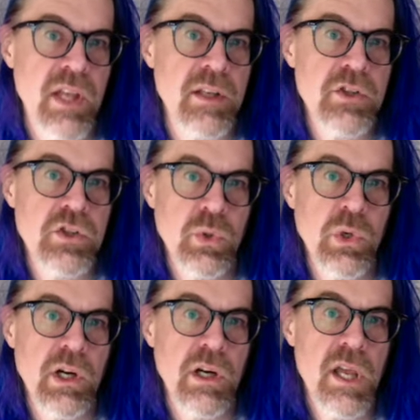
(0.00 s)

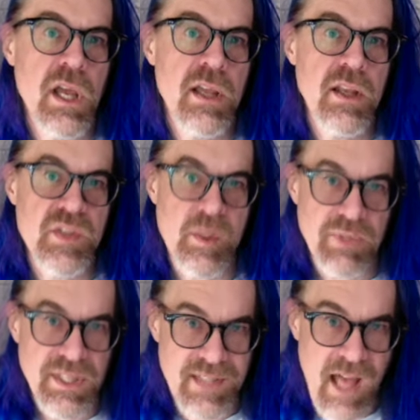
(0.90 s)
sure is a
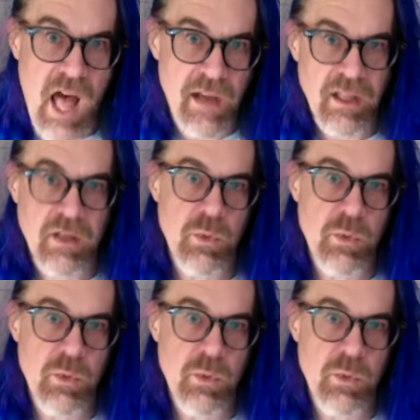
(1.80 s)
Platonic